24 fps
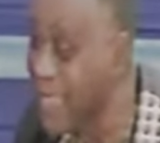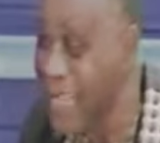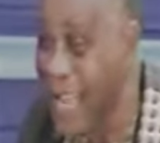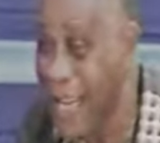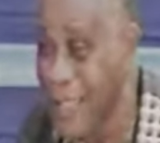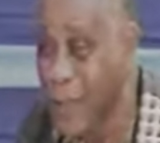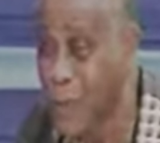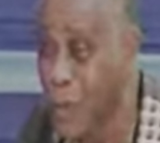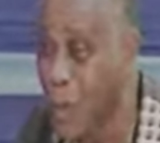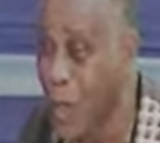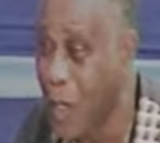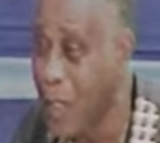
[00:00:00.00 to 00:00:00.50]

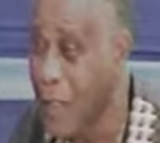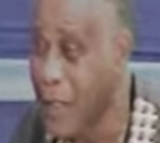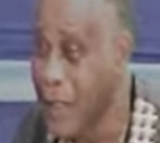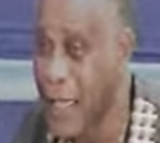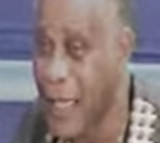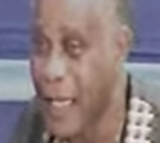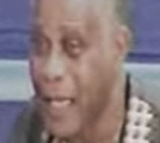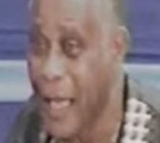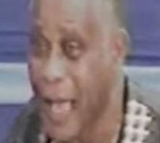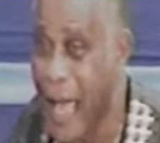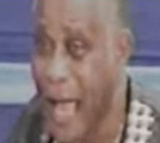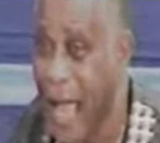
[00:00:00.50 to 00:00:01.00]
that
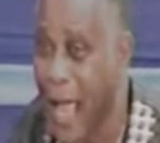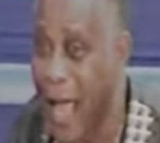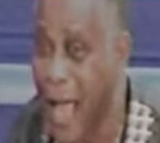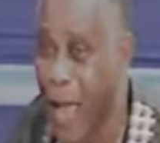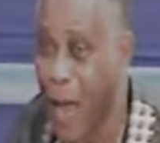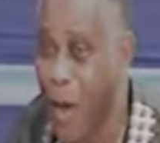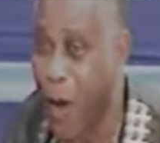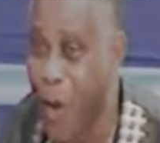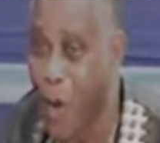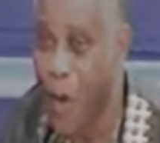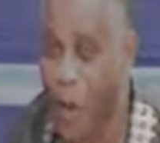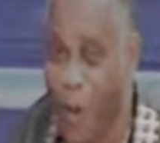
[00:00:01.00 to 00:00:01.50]
they
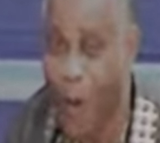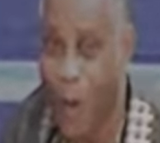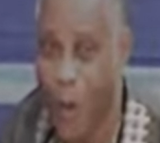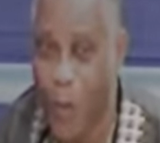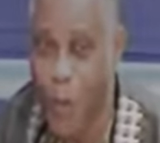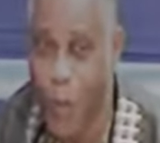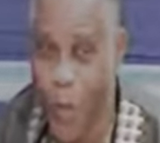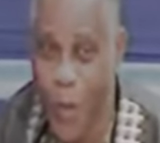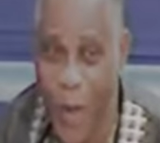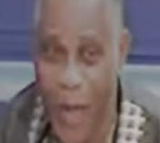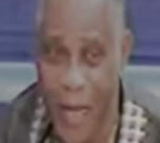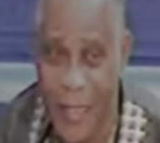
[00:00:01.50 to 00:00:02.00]
are
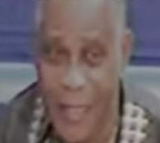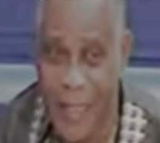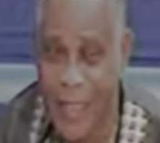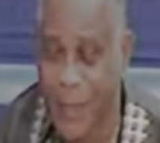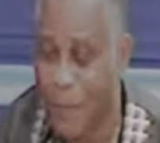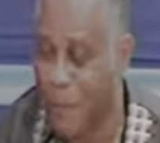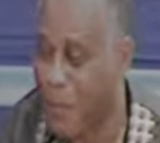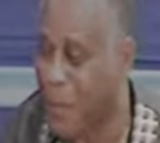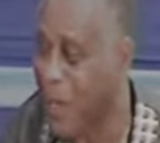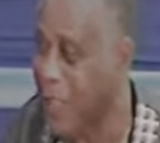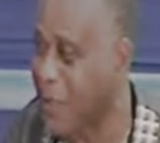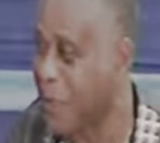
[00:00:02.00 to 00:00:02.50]
always
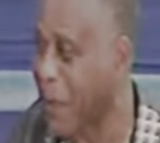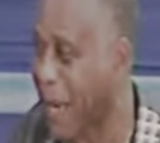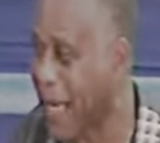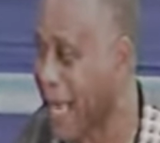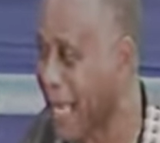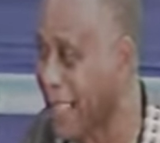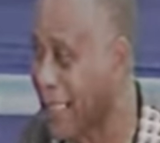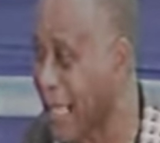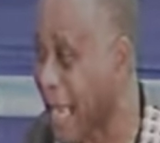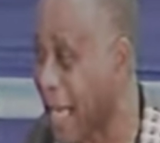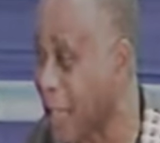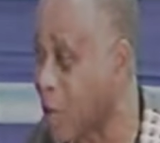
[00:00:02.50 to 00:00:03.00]
impressed by their
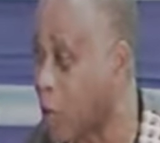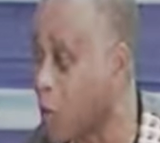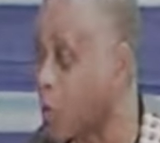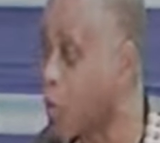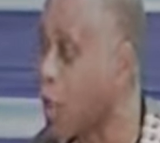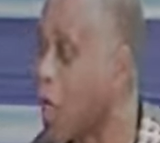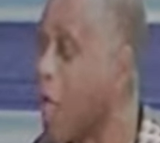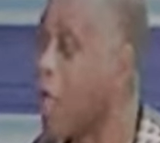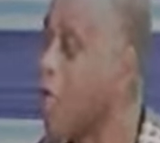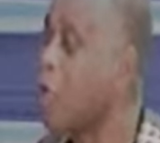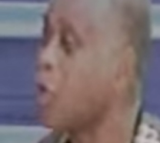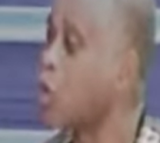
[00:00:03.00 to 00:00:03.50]
titles.
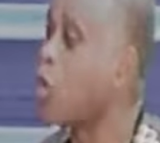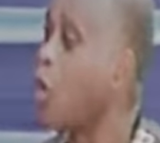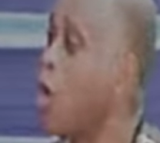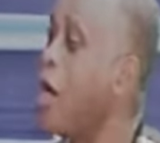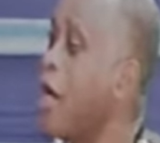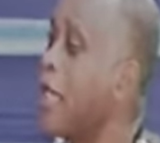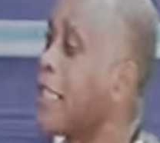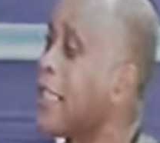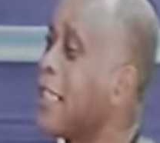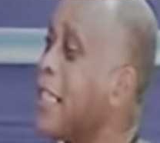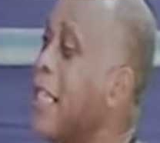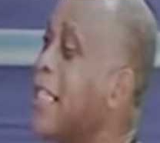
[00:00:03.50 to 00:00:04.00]
So
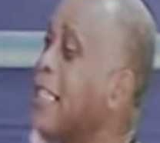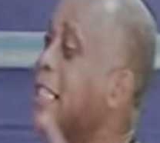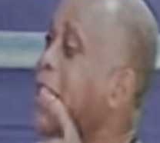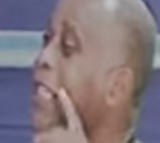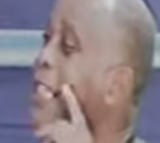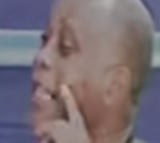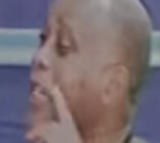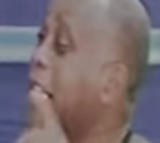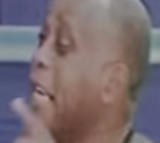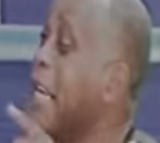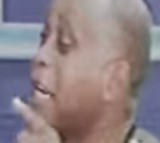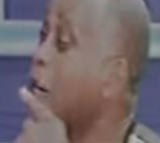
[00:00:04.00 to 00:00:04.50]
since he
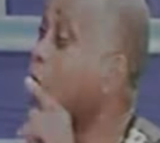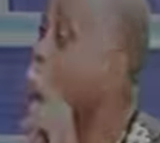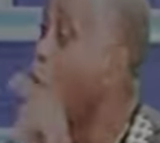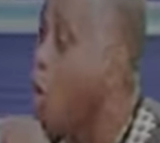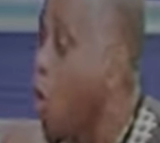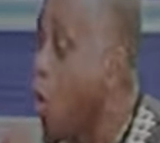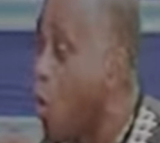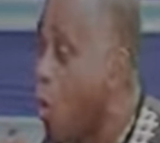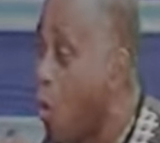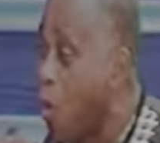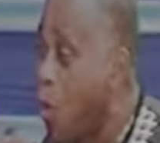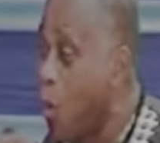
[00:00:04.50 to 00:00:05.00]
didn't
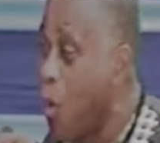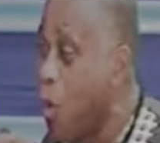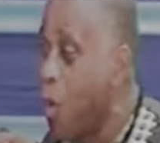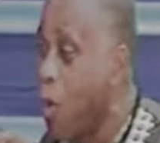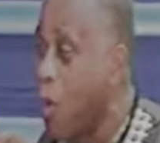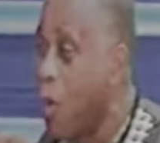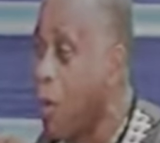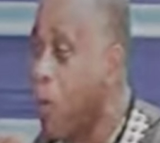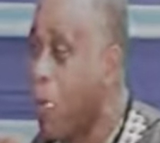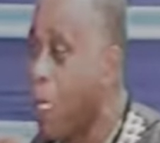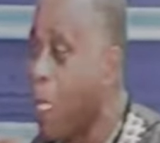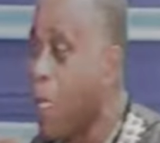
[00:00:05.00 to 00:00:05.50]
know
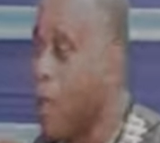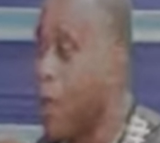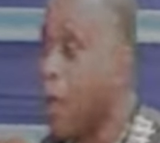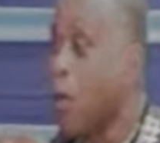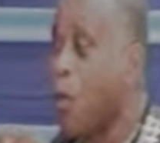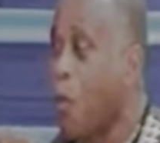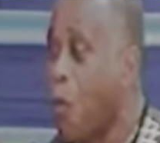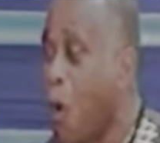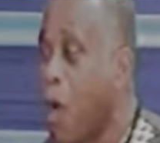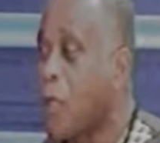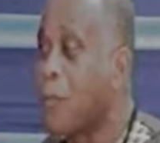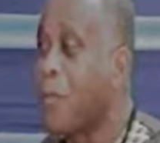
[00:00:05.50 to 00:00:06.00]

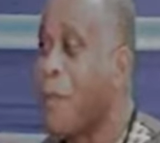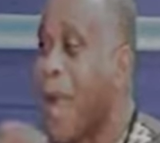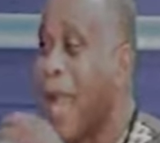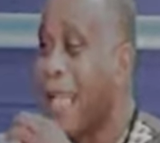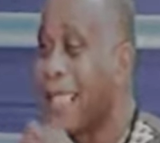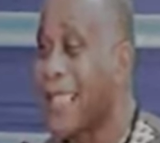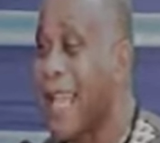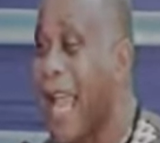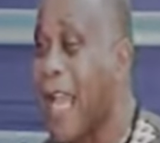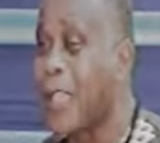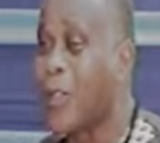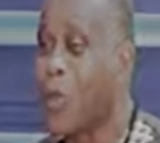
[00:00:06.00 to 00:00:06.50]
what my
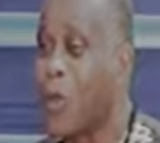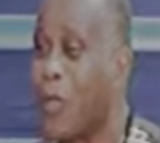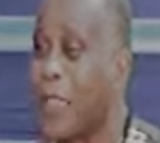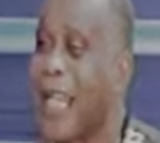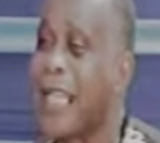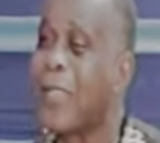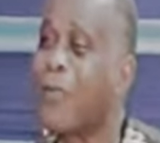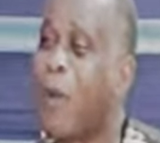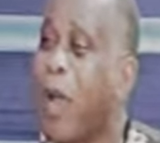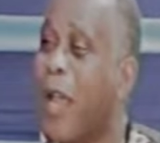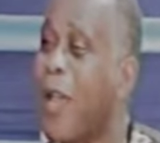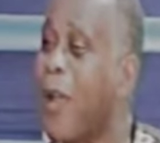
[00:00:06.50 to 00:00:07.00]
title is,
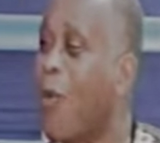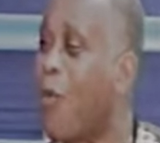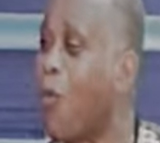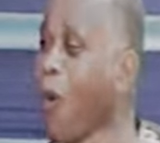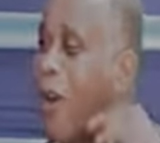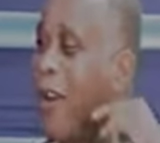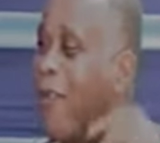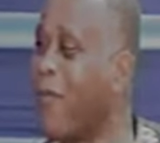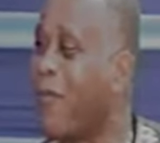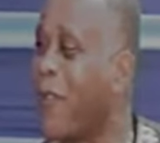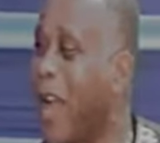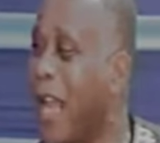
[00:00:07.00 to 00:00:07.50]
that's why he
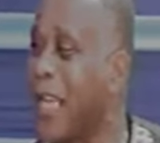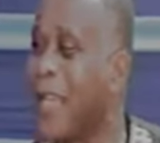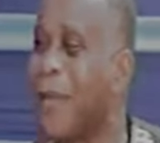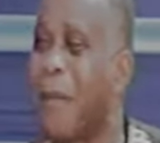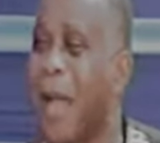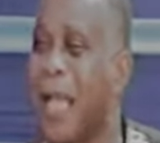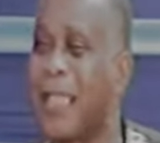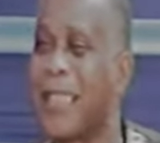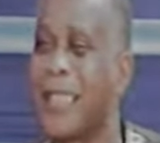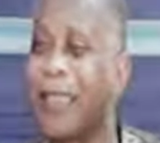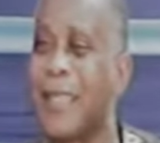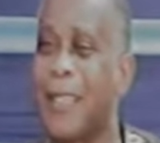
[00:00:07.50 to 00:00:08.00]
qualified it
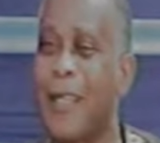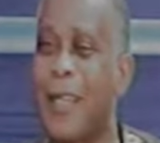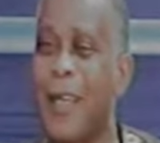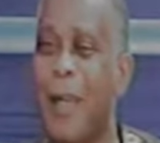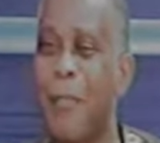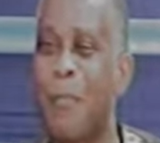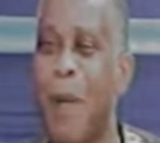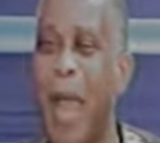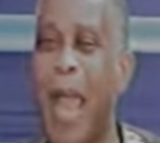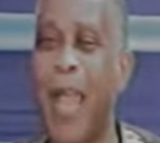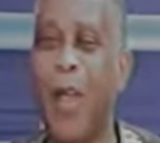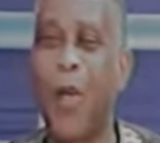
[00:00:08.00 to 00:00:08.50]
by,
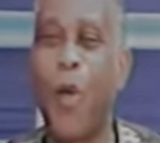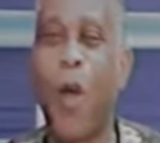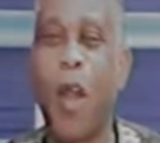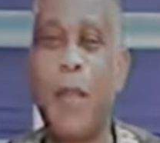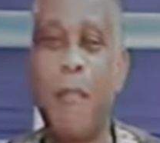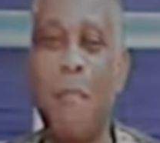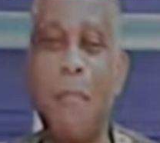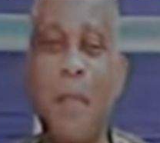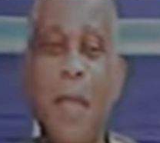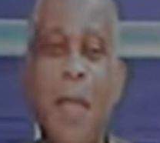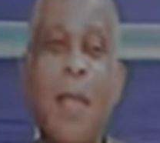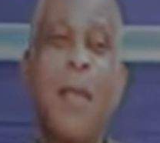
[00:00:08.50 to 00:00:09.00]
by
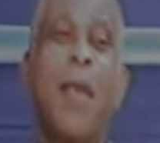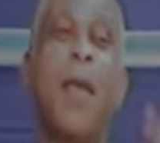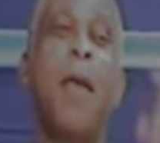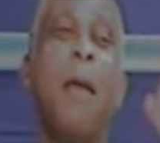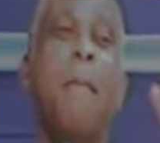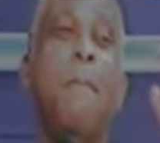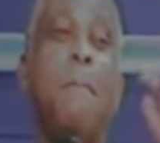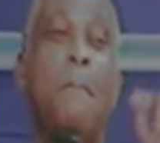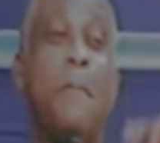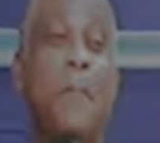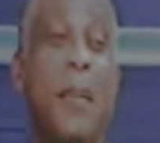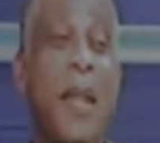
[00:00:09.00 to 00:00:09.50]
calling me
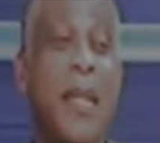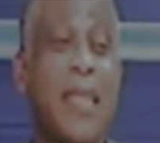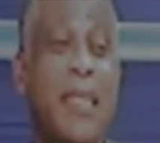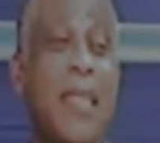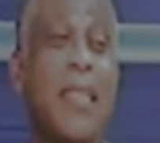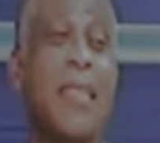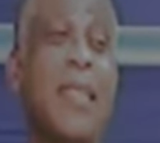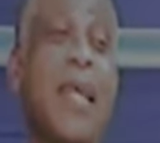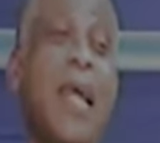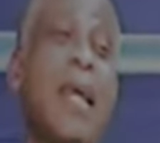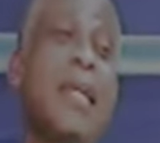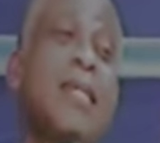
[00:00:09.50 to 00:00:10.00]

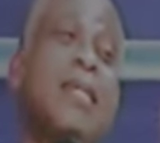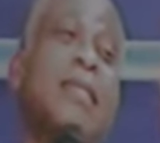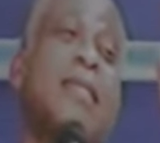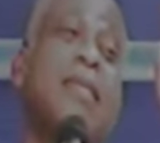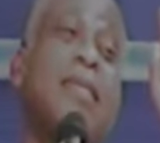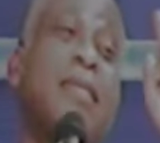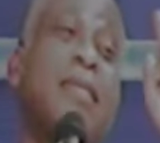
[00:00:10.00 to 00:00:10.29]
President